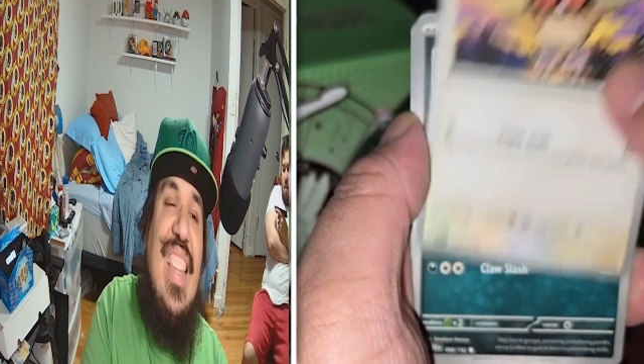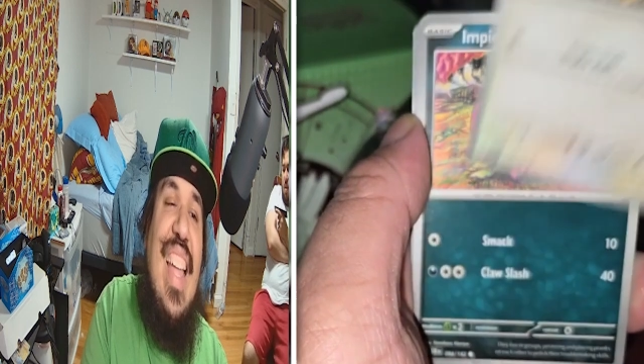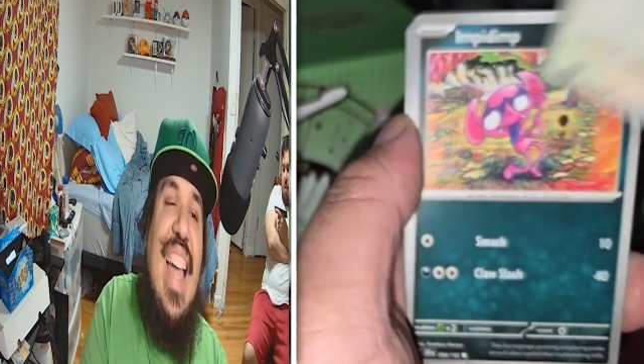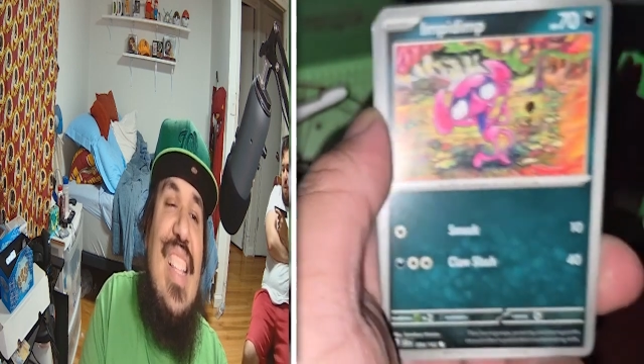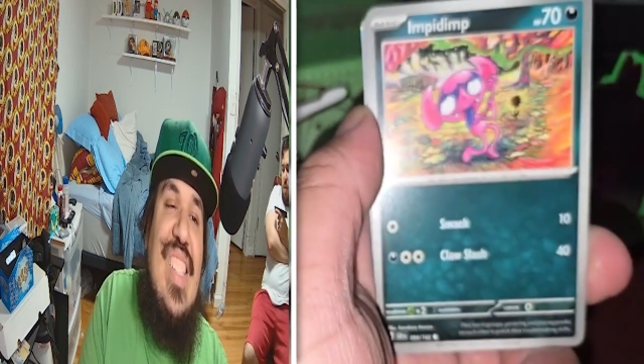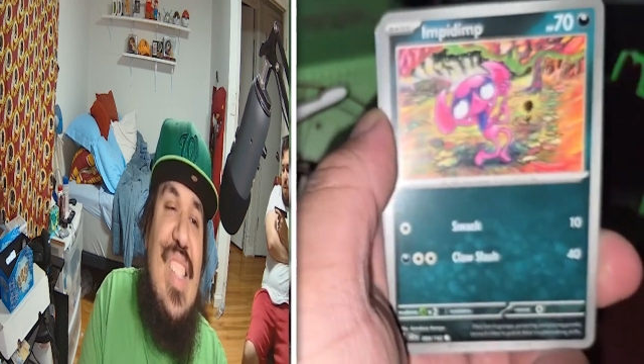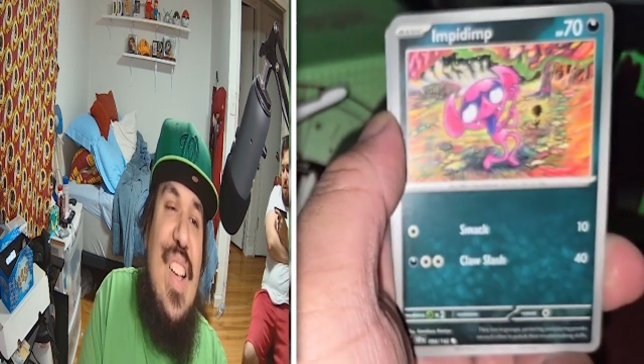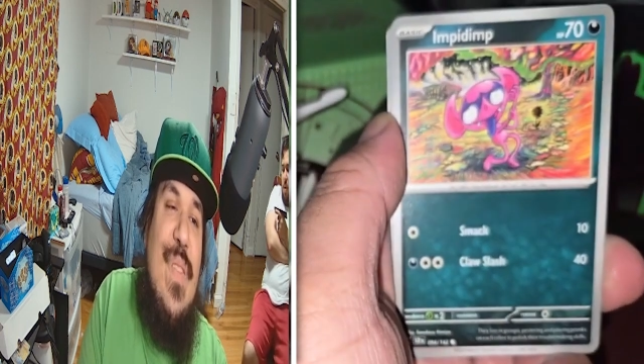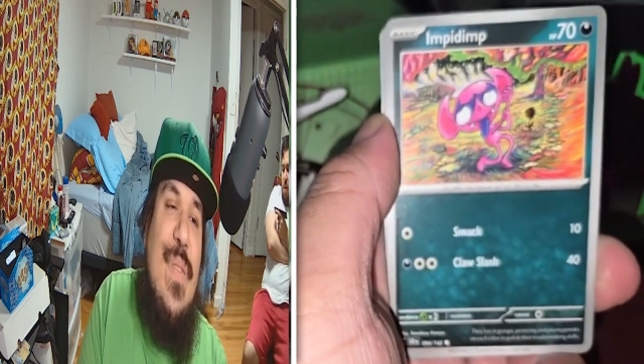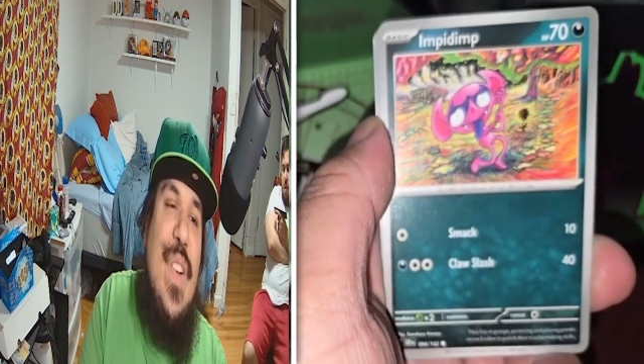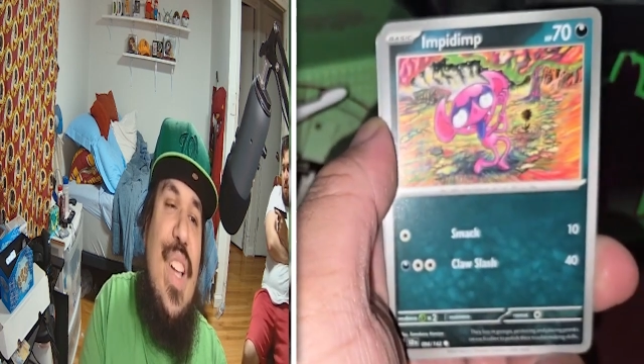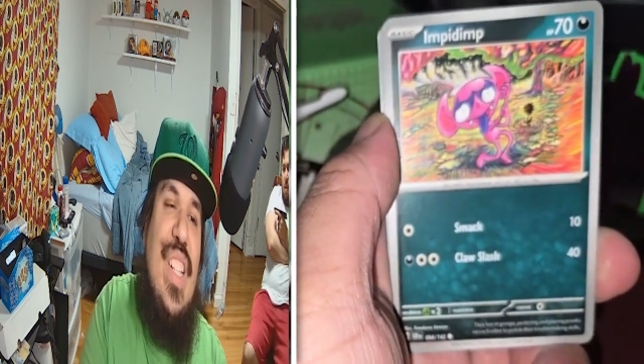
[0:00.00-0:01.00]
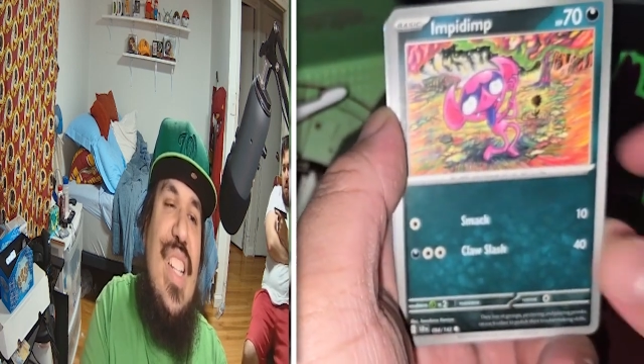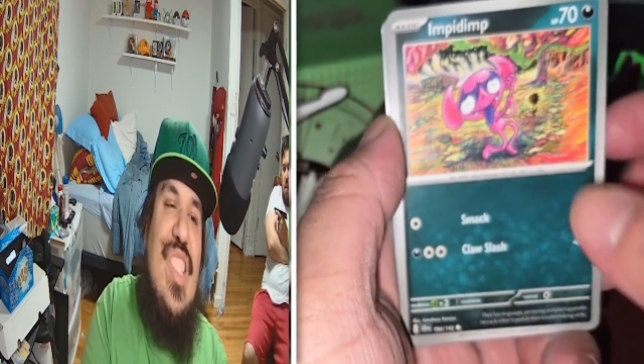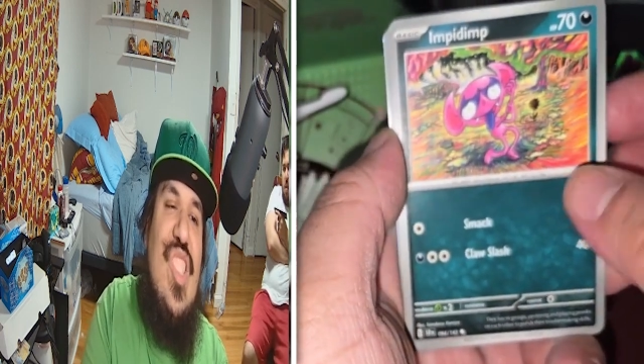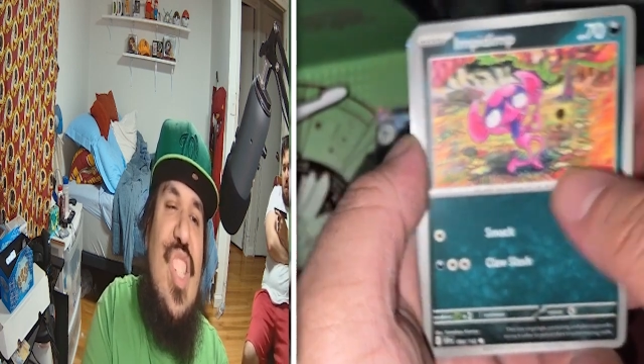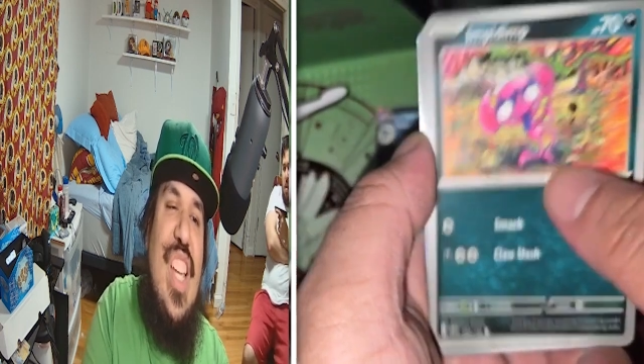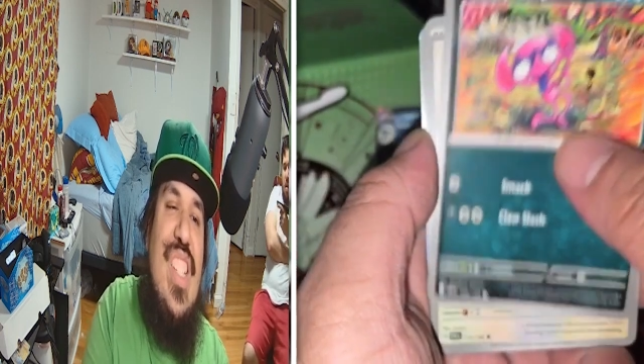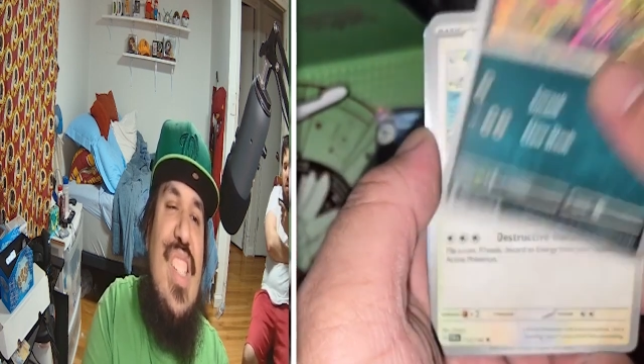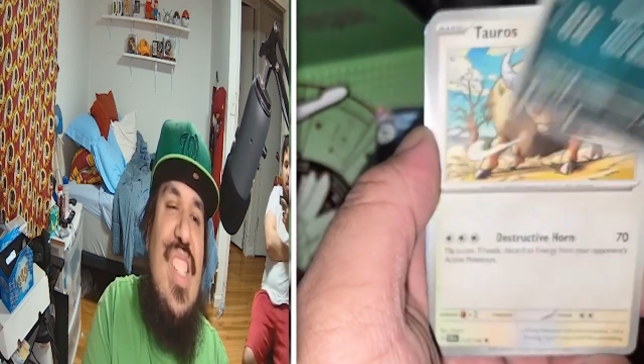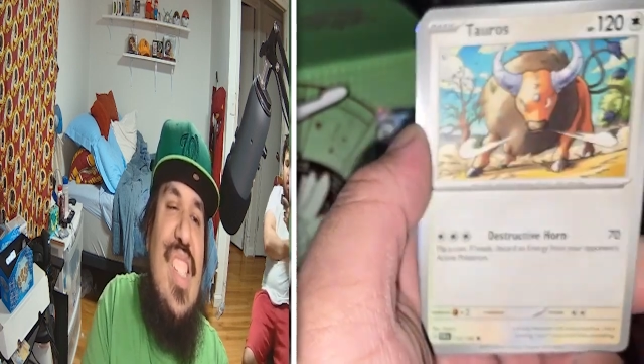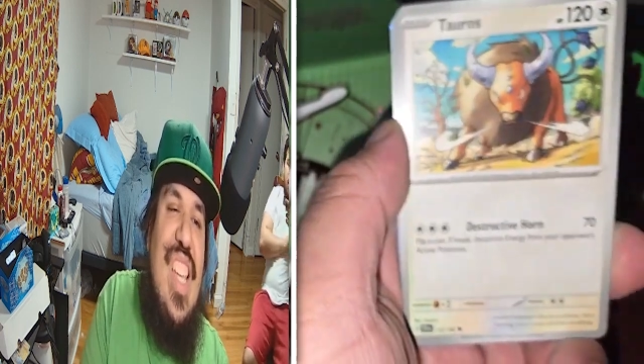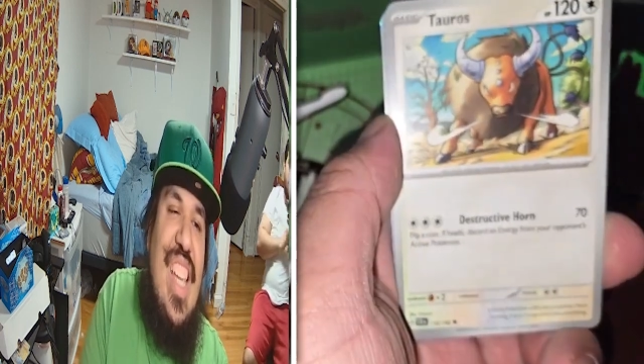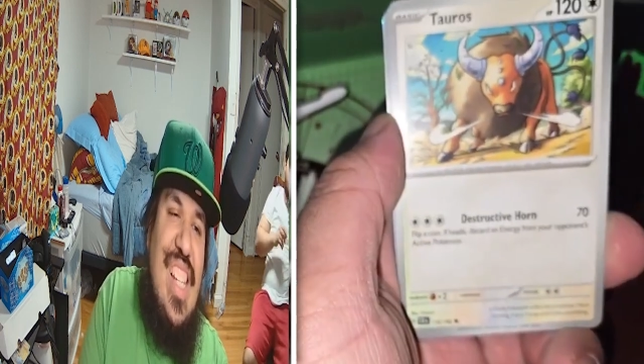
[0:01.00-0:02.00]
that's still funny that Gen
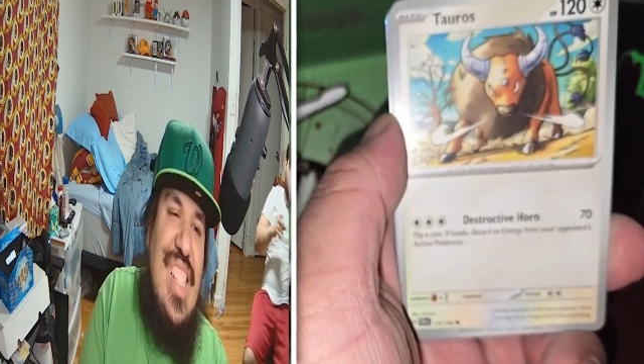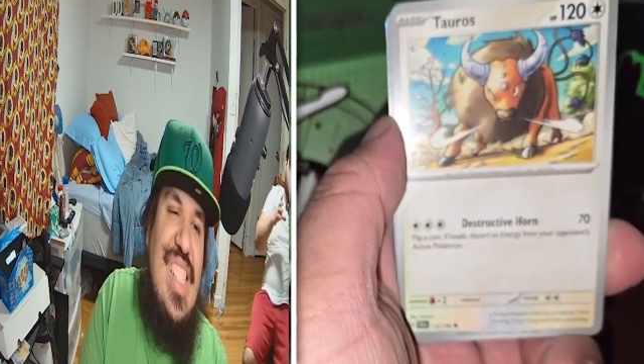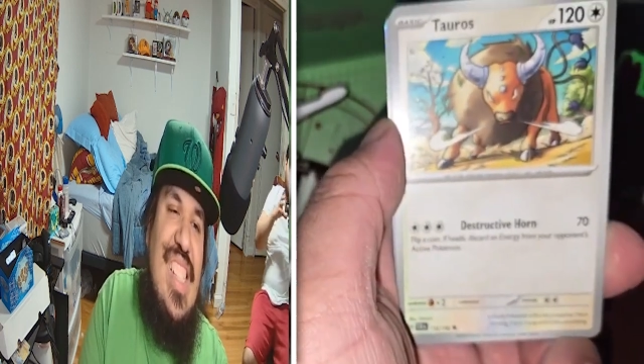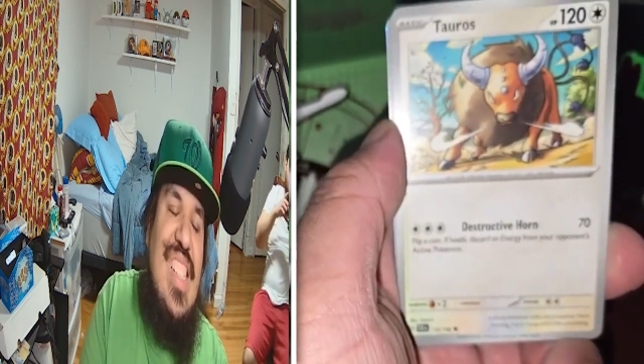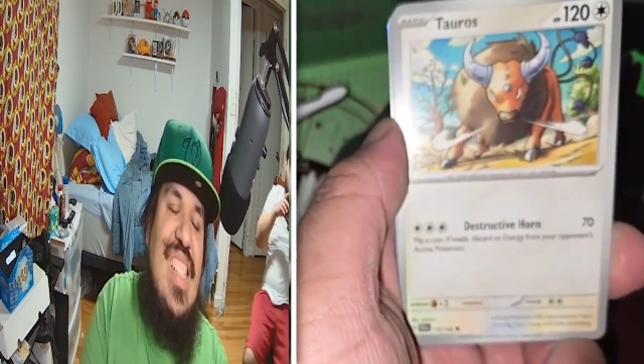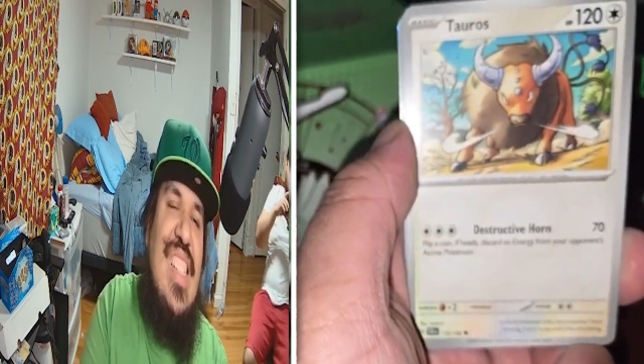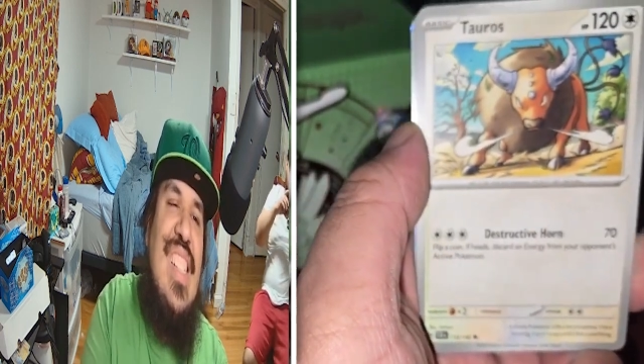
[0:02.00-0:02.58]
six